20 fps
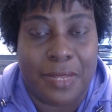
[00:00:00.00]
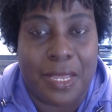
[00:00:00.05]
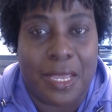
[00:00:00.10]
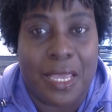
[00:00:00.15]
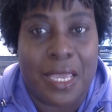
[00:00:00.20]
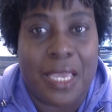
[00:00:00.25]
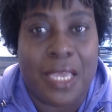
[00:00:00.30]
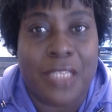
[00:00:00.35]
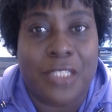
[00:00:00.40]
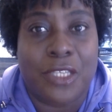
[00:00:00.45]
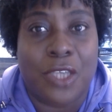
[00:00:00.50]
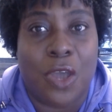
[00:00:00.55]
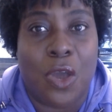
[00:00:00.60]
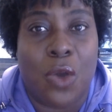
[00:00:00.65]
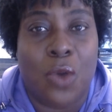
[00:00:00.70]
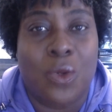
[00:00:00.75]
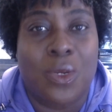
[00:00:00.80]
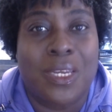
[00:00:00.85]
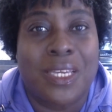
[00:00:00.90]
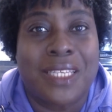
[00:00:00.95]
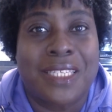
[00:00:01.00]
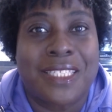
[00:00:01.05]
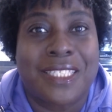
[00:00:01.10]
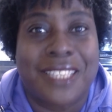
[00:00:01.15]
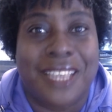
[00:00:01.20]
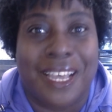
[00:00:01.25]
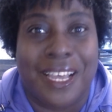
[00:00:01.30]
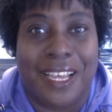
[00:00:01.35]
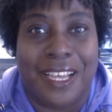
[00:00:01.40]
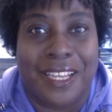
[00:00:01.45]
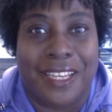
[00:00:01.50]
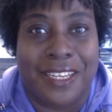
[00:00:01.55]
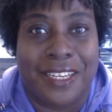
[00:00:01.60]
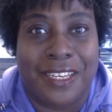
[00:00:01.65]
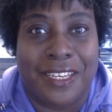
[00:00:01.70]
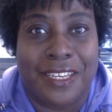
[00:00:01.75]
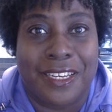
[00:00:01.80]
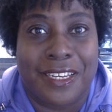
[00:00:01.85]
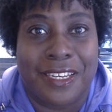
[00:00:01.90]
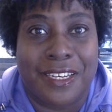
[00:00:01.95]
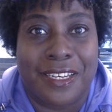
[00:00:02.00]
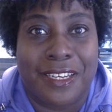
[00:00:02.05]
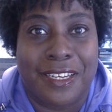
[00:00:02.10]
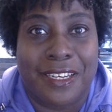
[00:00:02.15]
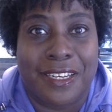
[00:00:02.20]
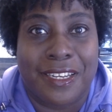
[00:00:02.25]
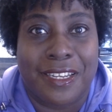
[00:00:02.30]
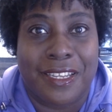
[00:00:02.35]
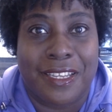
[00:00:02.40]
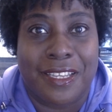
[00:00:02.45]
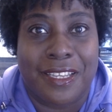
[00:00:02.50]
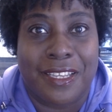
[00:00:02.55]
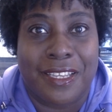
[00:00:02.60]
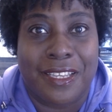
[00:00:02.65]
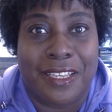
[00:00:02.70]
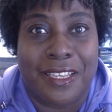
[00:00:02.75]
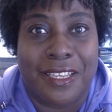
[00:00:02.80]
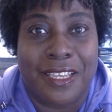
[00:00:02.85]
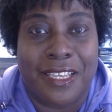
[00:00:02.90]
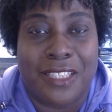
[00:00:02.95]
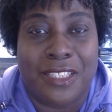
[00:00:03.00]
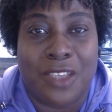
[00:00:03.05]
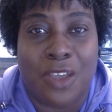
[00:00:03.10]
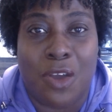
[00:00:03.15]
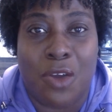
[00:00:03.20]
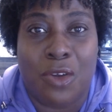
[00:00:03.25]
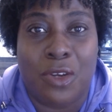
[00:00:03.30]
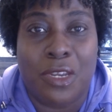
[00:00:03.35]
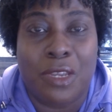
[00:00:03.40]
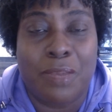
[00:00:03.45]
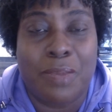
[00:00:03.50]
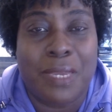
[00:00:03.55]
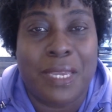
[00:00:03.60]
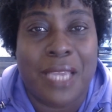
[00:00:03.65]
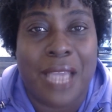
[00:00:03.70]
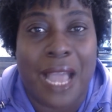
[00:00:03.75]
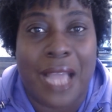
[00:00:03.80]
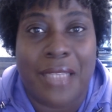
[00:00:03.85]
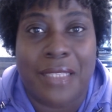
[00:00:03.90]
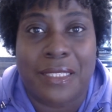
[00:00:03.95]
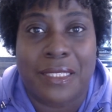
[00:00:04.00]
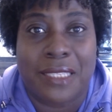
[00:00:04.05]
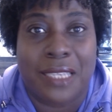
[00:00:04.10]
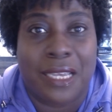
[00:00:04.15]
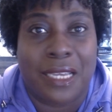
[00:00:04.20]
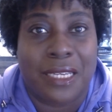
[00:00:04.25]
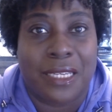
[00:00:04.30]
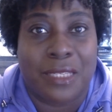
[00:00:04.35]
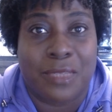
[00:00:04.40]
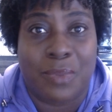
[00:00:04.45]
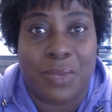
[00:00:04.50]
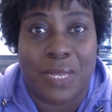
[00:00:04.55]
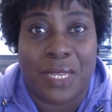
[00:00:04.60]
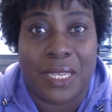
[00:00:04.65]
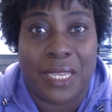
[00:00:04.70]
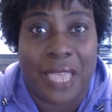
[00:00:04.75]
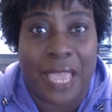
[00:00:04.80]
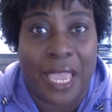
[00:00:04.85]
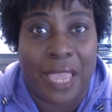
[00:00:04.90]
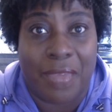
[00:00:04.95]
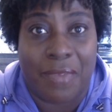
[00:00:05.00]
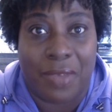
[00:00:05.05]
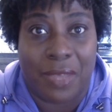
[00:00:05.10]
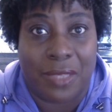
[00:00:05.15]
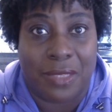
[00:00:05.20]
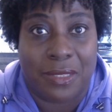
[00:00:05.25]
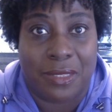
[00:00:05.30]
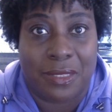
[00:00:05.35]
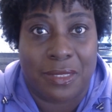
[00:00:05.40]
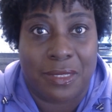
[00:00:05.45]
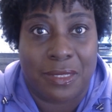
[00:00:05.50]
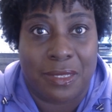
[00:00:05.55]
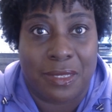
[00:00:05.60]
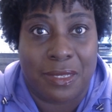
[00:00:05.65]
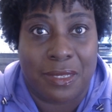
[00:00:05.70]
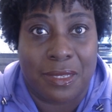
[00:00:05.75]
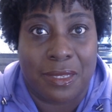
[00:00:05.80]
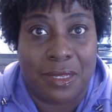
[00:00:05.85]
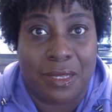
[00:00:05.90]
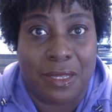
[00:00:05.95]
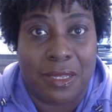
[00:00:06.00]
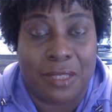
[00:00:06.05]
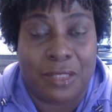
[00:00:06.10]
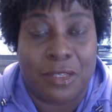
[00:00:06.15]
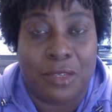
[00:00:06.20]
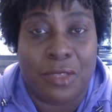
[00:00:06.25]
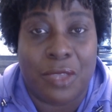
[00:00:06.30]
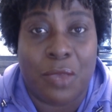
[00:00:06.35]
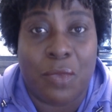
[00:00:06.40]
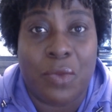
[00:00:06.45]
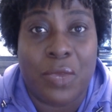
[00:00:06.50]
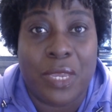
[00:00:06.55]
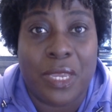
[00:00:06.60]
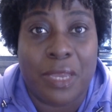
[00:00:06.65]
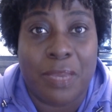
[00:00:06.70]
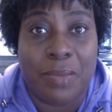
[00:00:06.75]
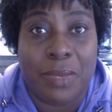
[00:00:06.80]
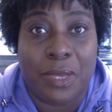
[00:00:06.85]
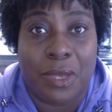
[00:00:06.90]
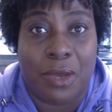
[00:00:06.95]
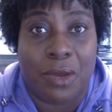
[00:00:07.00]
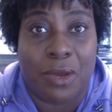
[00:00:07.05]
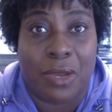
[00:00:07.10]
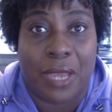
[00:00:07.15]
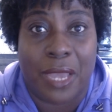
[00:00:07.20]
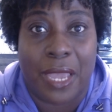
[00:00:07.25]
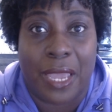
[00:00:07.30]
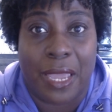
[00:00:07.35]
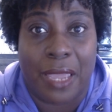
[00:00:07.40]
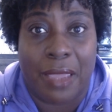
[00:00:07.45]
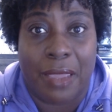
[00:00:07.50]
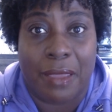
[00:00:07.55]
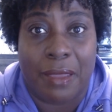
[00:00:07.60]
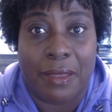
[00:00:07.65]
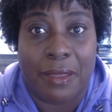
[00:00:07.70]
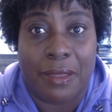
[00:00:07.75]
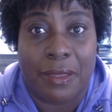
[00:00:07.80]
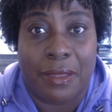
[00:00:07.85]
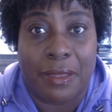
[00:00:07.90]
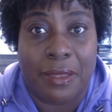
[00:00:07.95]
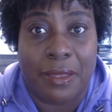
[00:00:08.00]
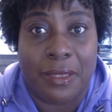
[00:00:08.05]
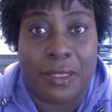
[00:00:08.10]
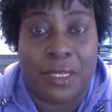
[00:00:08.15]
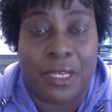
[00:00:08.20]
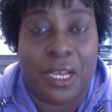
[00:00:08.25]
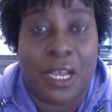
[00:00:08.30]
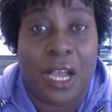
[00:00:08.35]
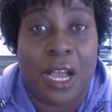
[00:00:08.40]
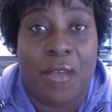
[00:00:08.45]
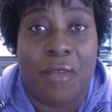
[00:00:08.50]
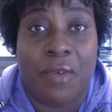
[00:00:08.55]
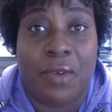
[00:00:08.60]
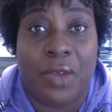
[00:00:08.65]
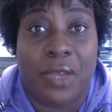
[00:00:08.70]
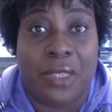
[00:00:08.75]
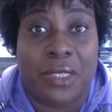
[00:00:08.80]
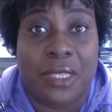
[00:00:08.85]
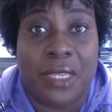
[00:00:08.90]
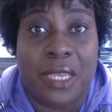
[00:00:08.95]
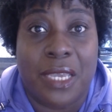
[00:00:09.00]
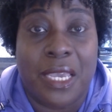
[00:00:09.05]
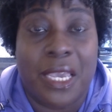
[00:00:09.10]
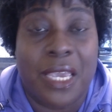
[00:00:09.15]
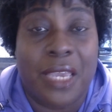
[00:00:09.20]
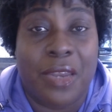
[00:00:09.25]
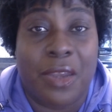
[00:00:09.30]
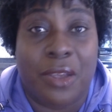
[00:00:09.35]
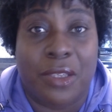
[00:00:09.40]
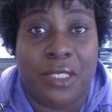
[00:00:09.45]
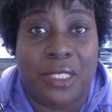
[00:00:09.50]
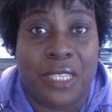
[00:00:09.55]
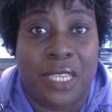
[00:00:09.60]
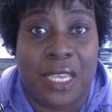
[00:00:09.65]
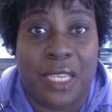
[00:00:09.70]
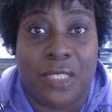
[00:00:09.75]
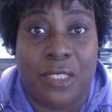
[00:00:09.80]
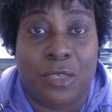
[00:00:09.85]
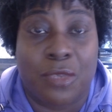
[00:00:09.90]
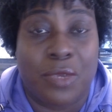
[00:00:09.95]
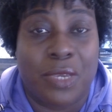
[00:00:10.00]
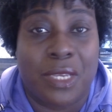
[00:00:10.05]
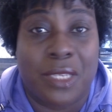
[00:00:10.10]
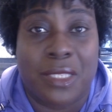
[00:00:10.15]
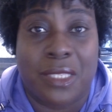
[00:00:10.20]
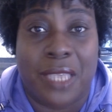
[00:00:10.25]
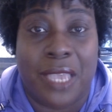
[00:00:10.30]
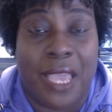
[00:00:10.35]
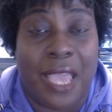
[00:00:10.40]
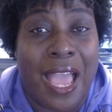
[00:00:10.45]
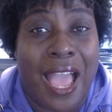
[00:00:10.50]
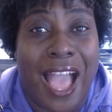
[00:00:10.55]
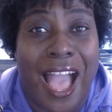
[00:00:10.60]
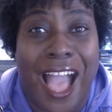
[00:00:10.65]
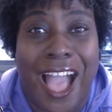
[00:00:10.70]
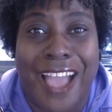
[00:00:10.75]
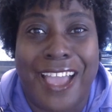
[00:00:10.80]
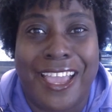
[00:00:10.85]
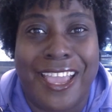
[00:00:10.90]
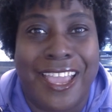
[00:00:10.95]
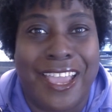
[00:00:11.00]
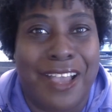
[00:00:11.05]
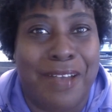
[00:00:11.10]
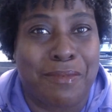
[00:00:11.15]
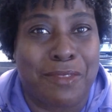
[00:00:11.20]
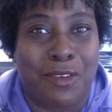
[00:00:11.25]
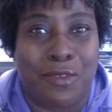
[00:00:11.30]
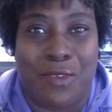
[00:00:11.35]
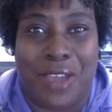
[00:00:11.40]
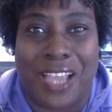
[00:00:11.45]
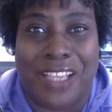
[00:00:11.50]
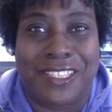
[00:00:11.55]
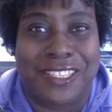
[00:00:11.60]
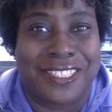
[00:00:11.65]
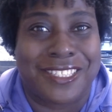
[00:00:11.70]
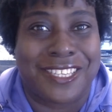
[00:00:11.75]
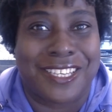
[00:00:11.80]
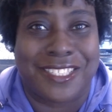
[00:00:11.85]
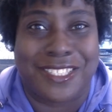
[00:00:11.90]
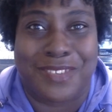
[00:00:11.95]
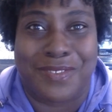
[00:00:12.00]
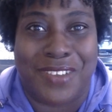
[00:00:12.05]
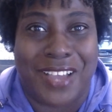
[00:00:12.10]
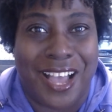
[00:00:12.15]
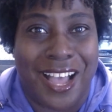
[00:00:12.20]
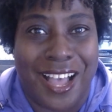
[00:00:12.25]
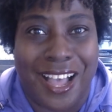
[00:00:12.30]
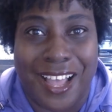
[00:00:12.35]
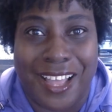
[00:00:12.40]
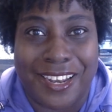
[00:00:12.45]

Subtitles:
His only son, his only begotten son is what he gave us so that we can be okay, to cover us in our sins so we can say, I am the righteousness of God.